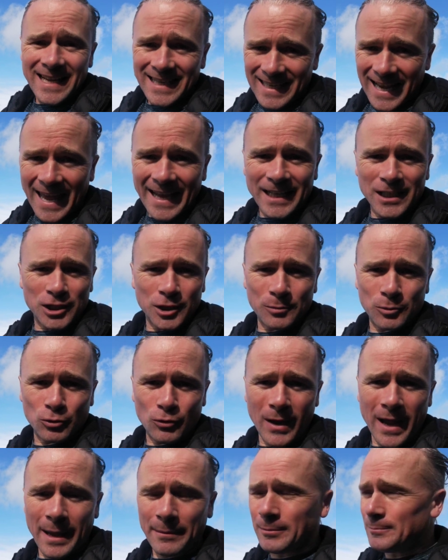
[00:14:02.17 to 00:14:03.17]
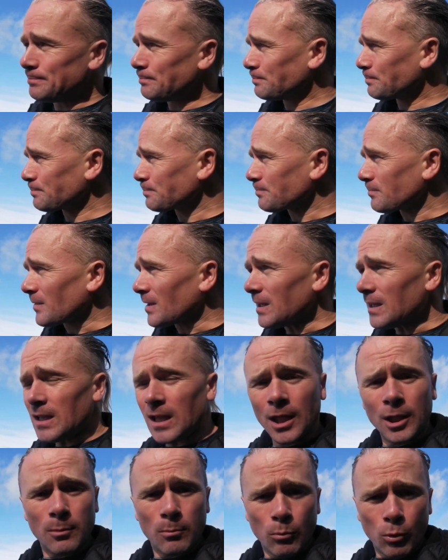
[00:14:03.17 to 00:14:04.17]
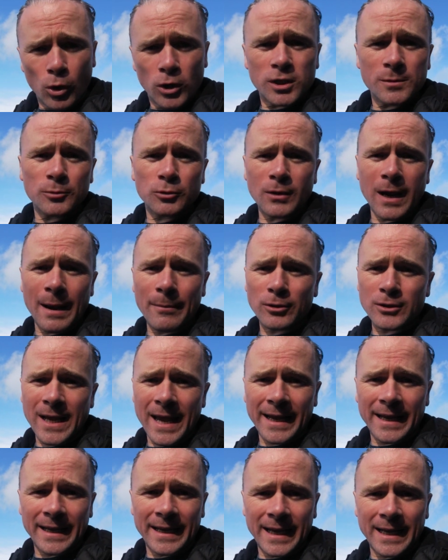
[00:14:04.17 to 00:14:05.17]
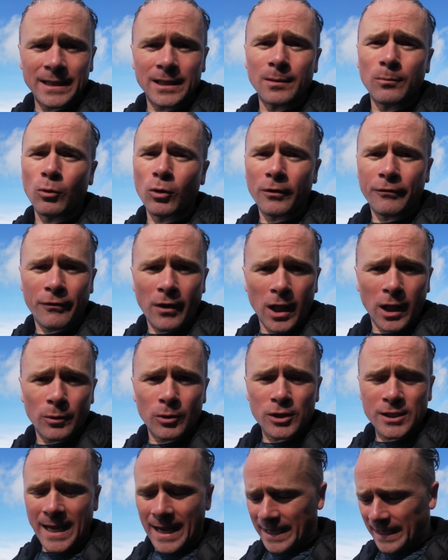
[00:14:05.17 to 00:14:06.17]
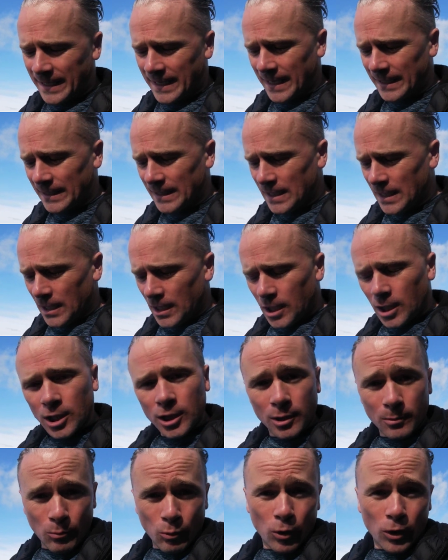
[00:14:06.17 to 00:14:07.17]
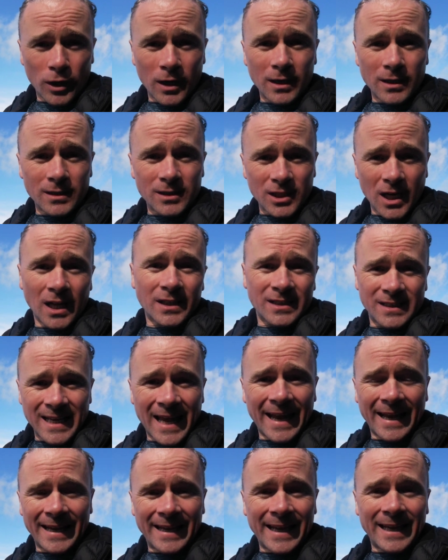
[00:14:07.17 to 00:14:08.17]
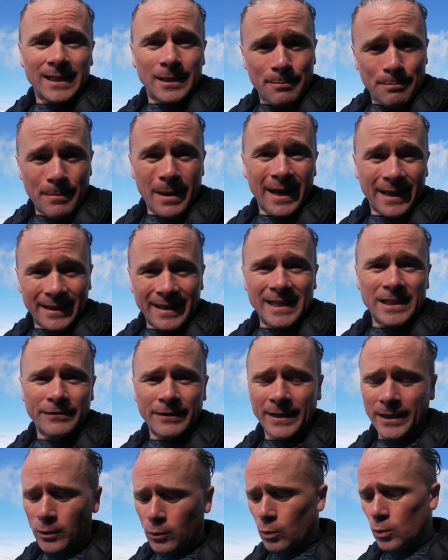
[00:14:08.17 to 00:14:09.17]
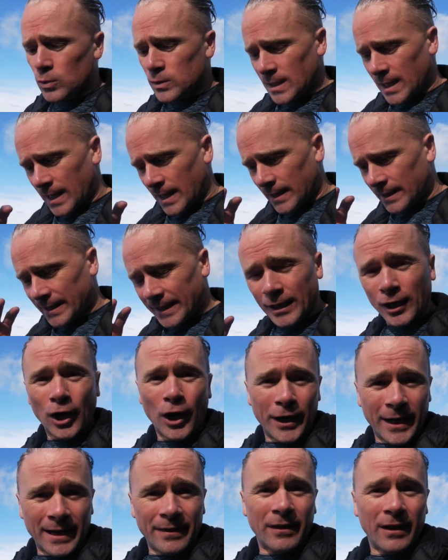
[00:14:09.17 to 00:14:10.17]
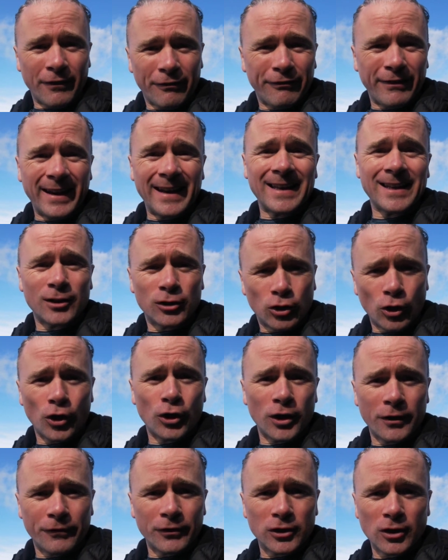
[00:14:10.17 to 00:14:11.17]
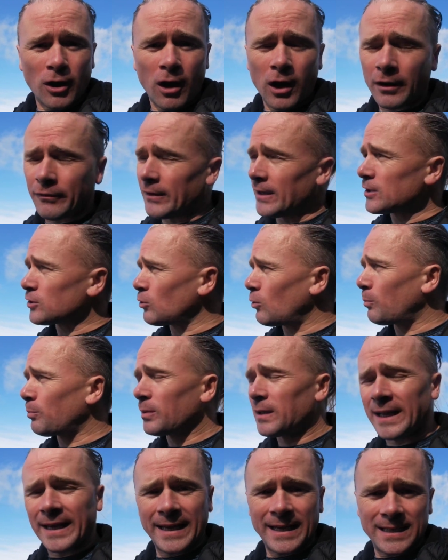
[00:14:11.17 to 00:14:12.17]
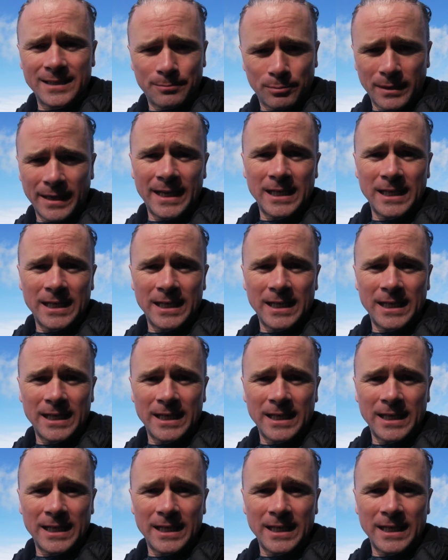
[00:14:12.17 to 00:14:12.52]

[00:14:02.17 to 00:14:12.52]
like and subscribe. The more subscribers I can get and the more followers I can get, the more chances I can get to make these videos and get out into the field and doing the photography. So please